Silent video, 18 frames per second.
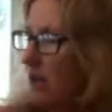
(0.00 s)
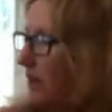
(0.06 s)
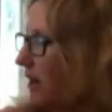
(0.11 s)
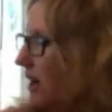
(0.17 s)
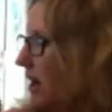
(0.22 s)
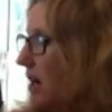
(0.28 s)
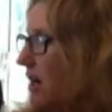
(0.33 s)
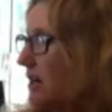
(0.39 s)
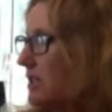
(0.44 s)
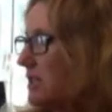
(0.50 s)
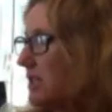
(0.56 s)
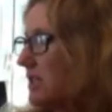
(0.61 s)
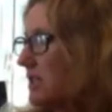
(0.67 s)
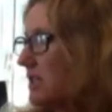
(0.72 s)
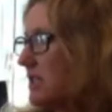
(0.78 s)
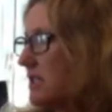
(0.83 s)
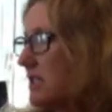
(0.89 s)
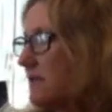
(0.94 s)
The heart
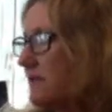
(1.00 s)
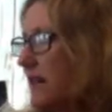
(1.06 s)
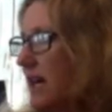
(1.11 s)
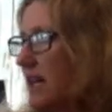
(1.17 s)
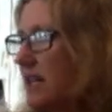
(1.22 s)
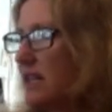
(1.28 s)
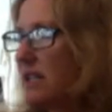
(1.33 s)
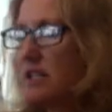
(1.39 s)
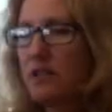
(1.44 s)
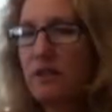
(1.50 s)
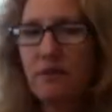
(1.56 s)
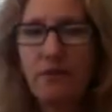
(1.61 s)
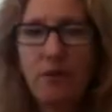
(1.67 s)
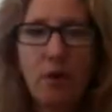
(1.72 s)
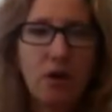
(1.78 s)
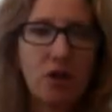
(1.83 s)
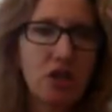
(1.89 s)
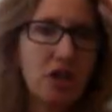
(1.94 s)
is divided into
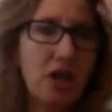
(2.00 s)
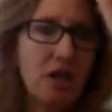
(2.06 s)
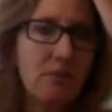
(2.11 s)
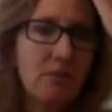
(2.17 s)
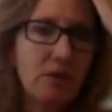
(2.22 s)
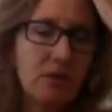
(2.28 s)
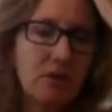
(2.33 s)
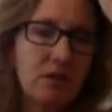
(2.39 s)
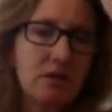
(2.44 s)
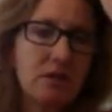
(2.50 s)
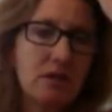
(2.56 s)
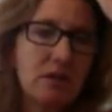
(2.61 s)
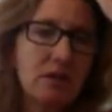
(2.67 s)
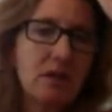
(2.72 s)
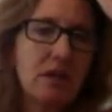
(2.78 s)
4 chambers.